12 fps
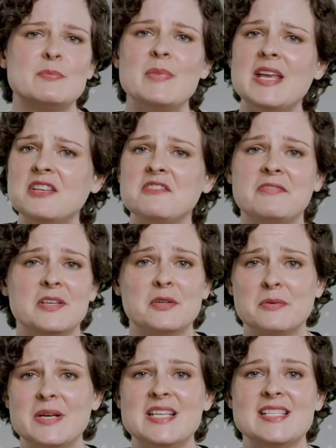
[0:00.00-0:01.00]
make you feel
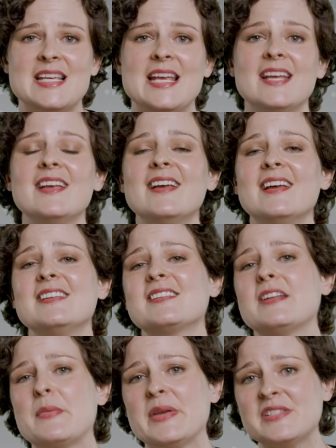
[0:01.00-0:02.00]
greasy, is
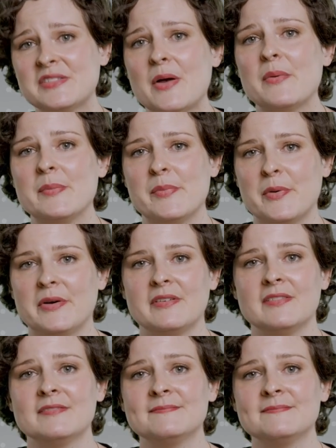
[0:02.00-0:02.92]
going to be so important.